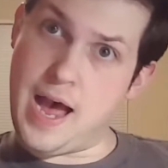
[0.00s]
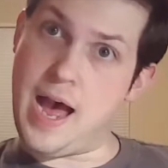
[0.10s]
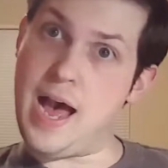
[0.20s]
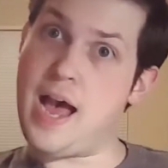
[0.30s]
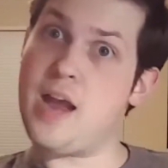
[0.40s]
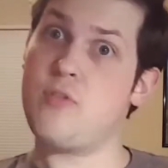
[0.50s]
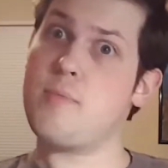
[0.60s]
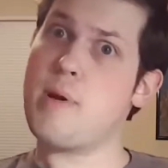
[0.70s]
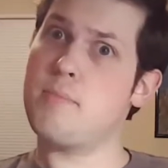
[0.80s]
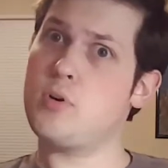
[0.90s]
I
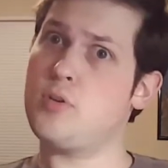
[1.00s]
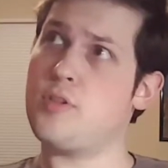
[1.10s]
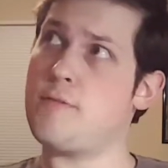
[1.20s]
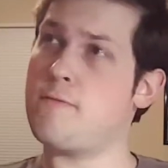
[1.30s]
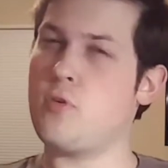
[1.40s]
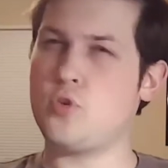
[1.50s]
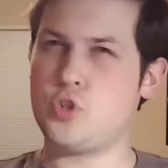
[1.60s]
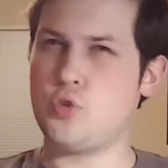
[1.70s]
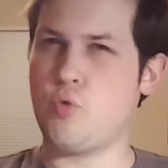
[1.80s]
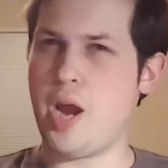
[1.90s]
remember the
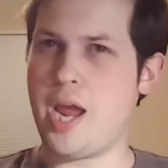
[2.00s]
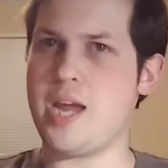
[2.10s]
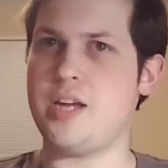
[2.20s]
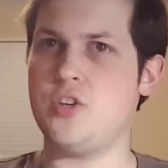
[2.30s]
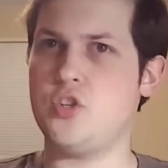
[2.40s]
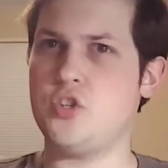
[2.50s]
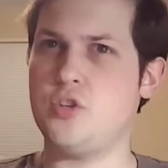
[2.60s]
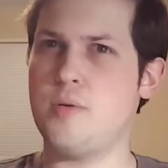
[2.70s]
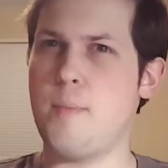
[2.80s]
first Rage,